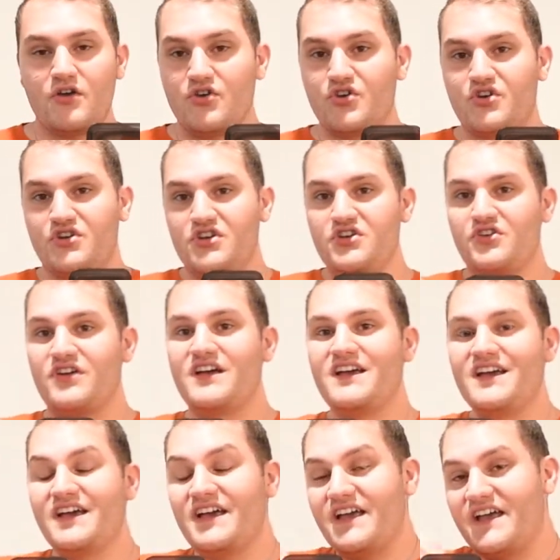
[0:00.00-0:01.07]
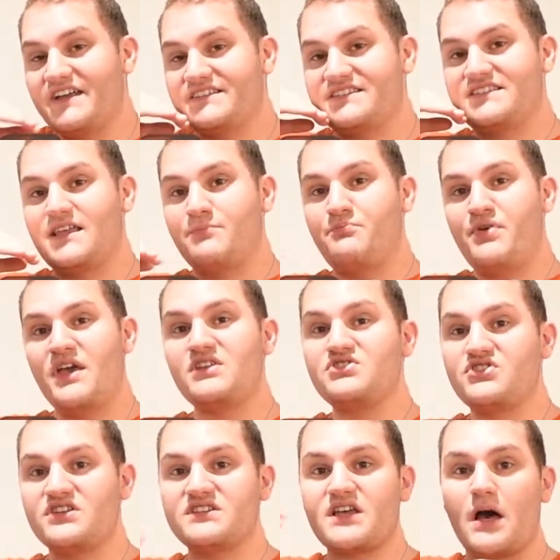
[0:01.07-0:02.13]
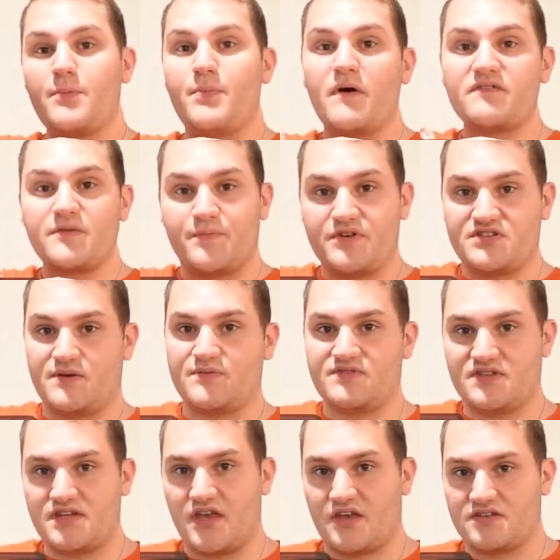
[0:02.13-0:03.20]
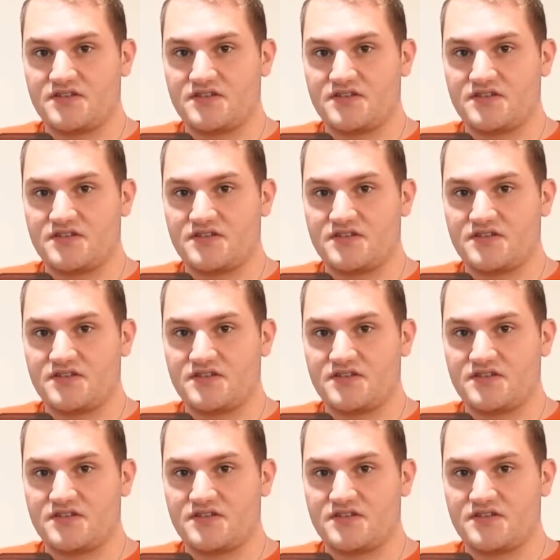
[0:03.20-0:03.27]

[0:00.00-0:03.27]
You can hear it's the pitches above the pitch I'm singing.